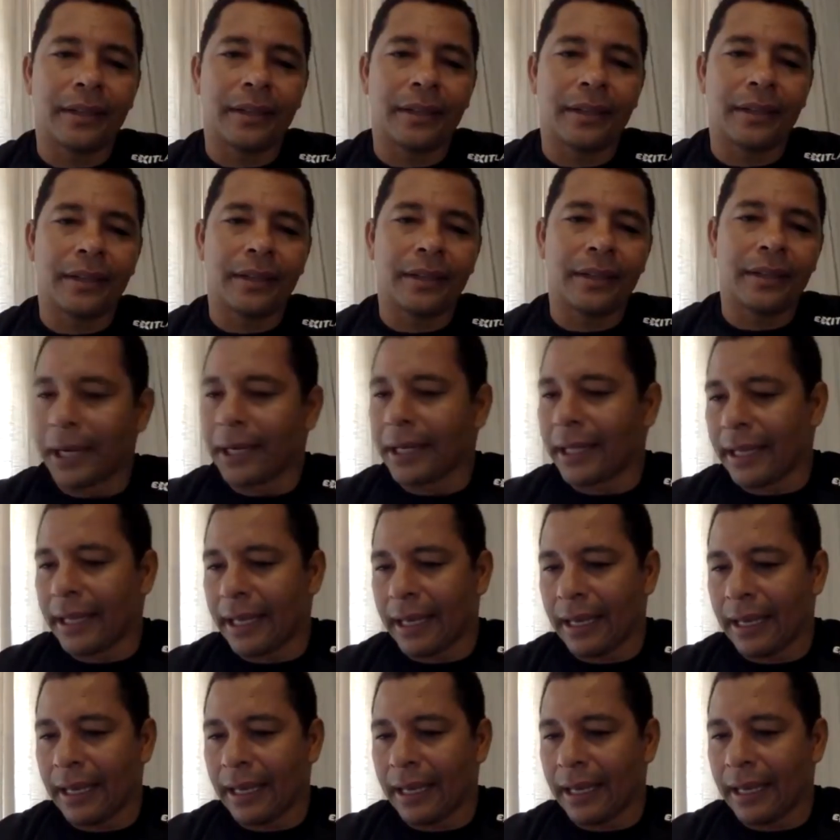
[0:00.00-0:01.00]

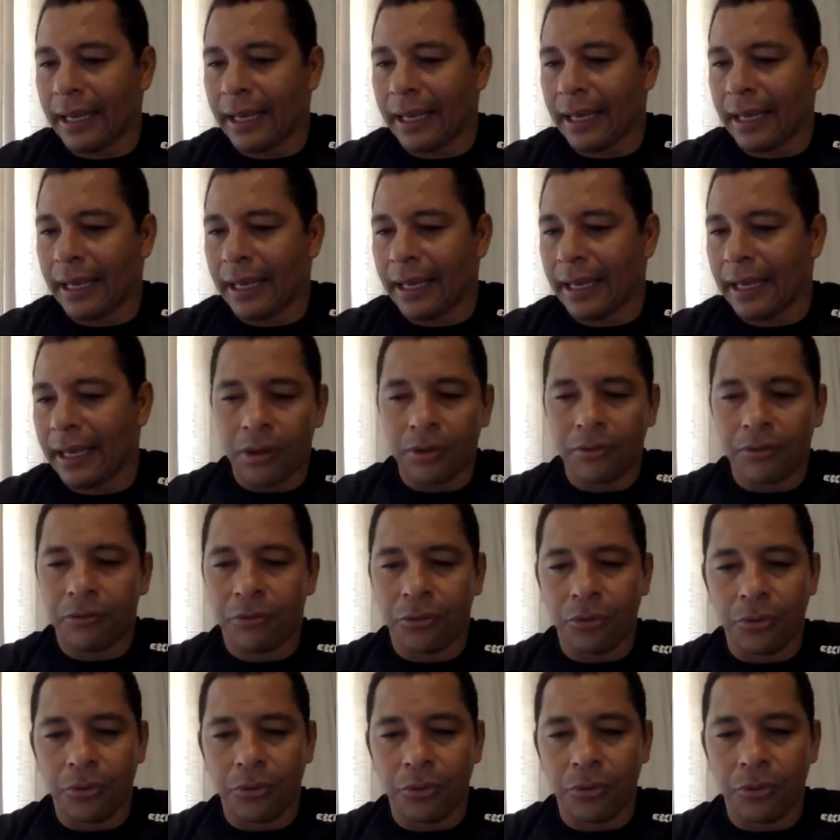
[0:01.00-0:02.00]
one game,
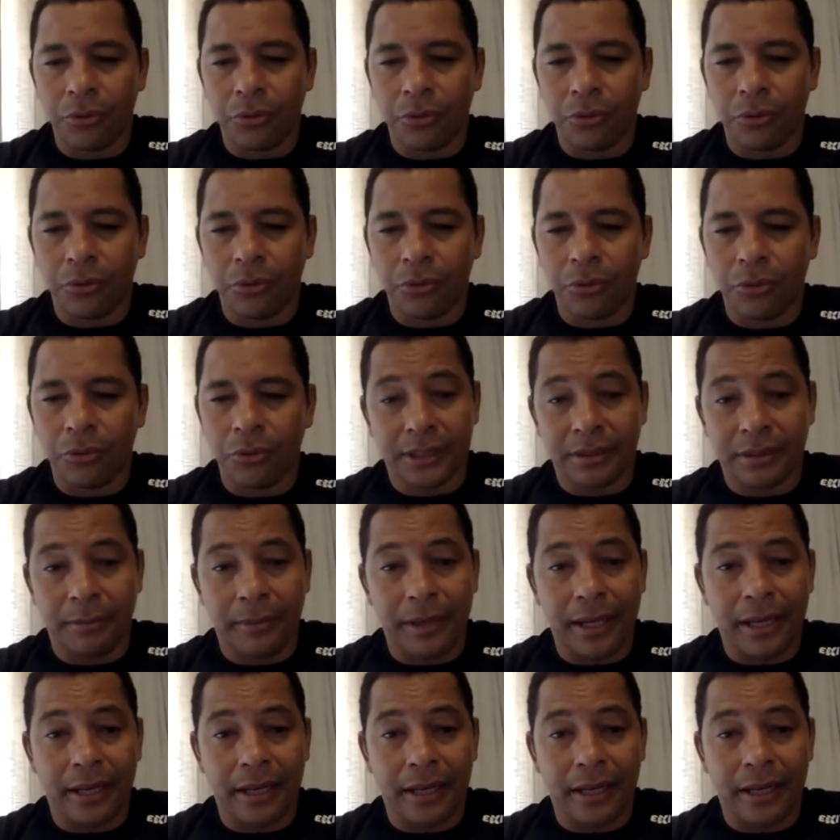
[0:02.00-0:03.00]
one full game,
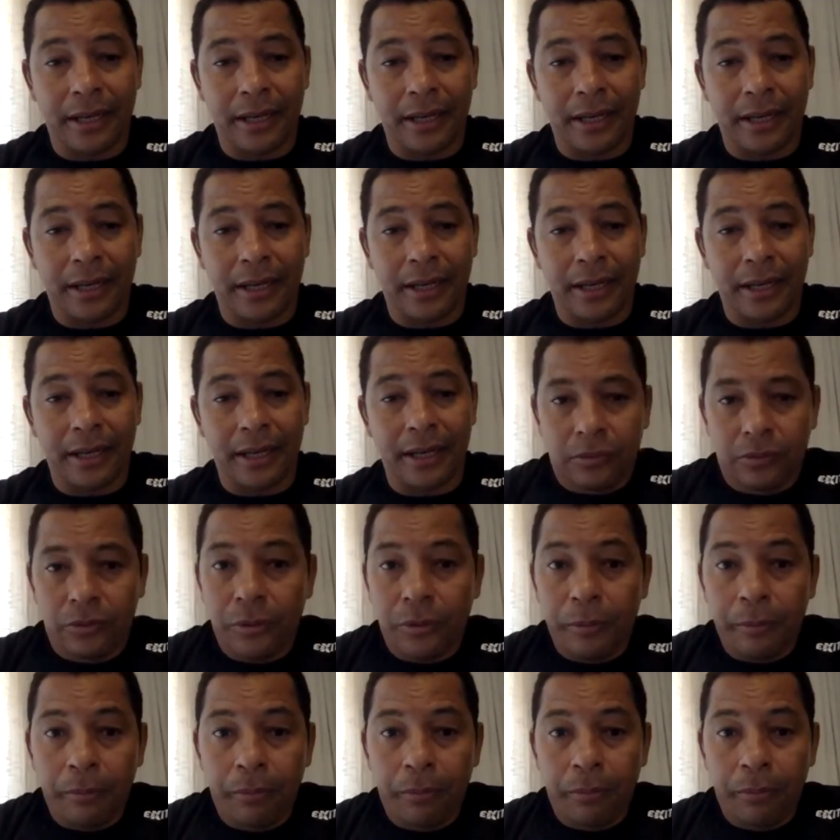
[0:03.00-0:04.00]
doesn't matter.
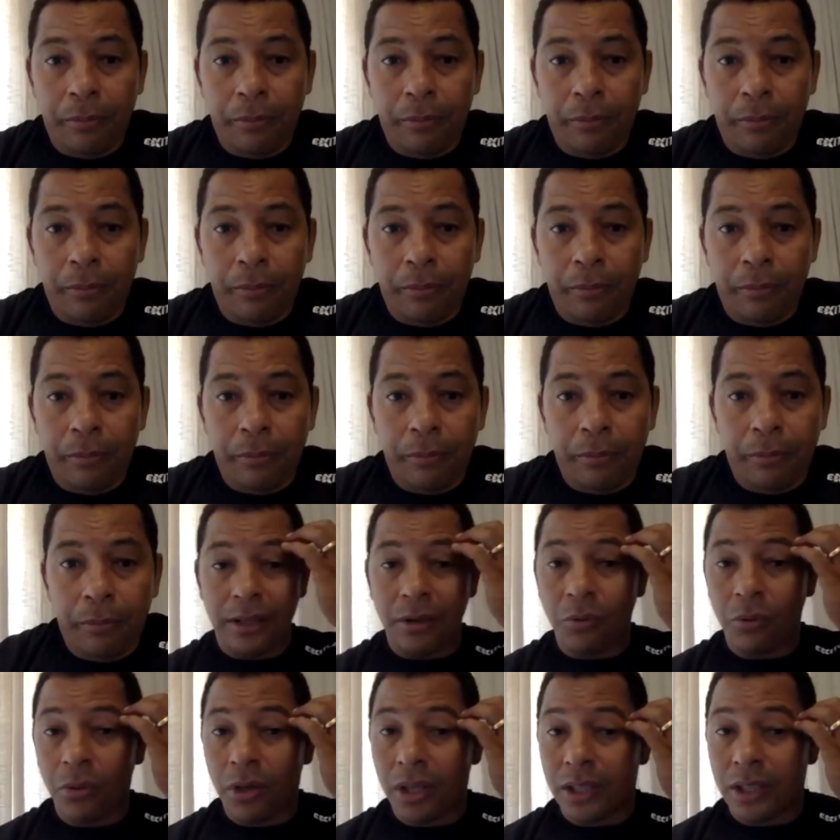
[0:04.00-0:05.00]
The important
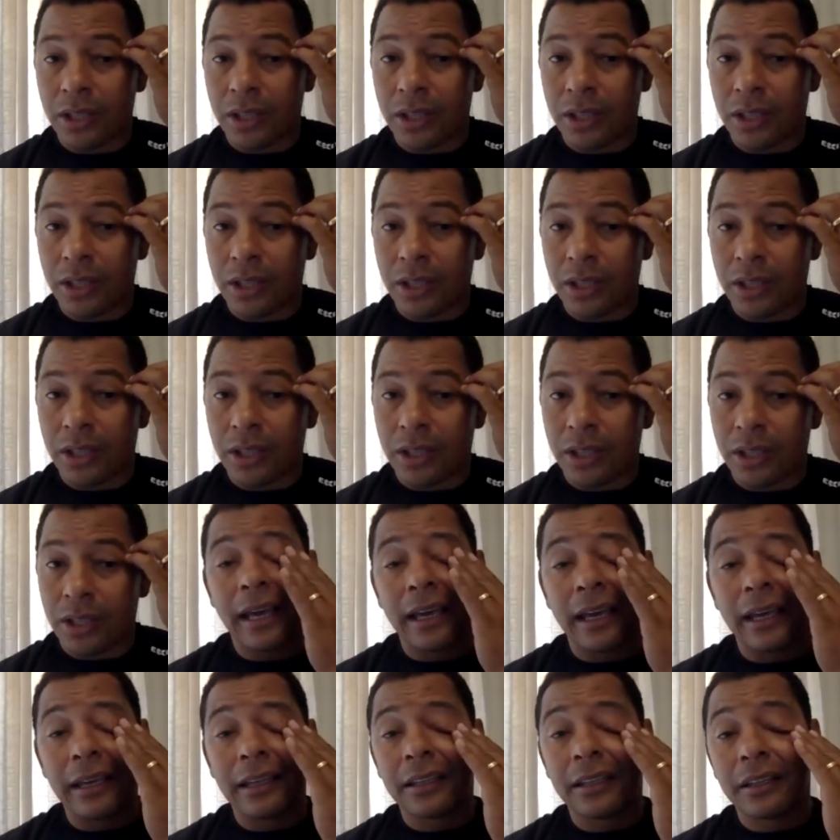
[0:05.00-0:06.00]
for me was to be
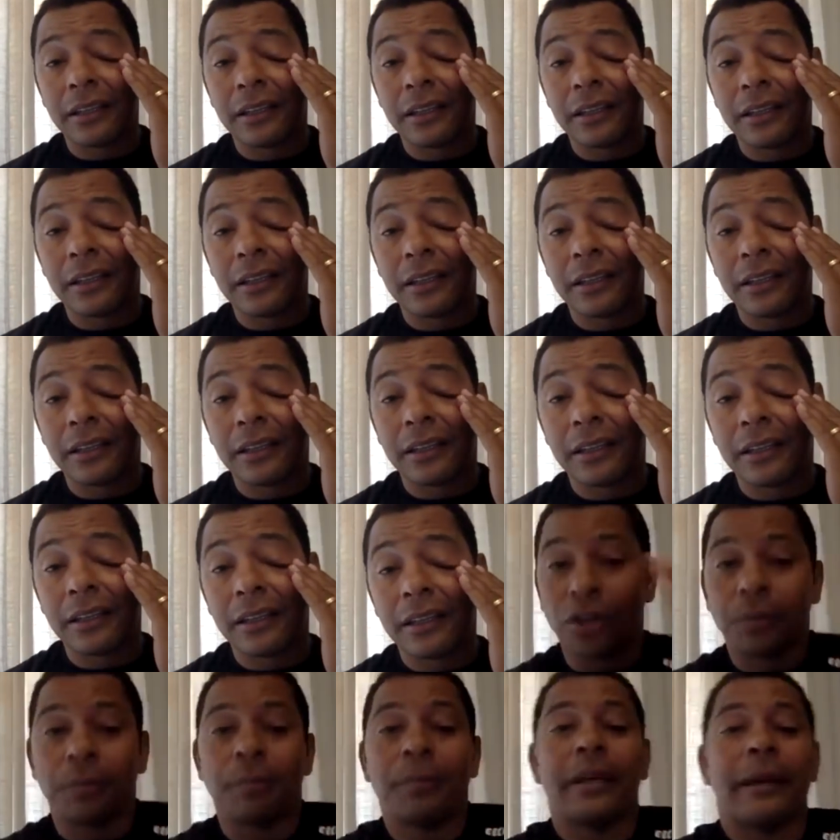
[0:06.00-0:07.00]
there
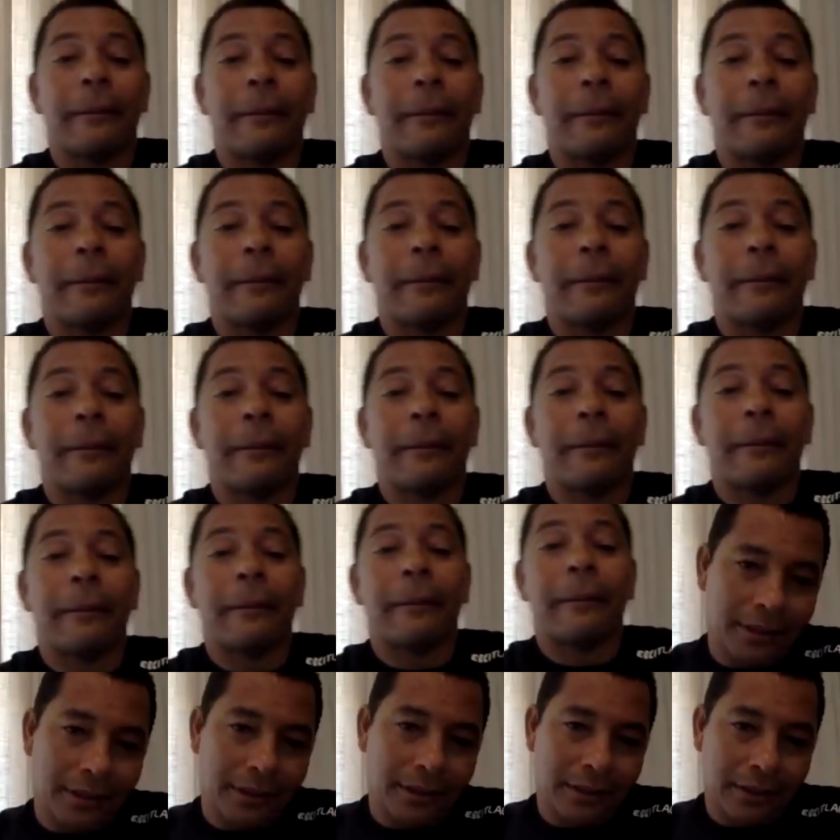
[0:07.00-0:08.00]
and not be a
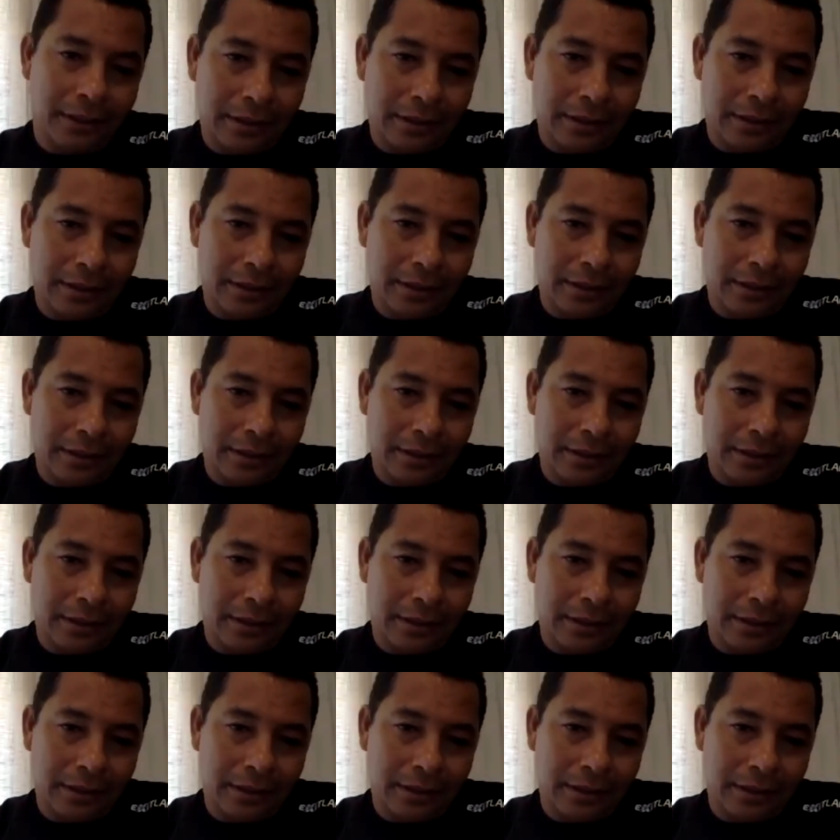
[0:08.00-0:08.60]
problem, mm-hmm.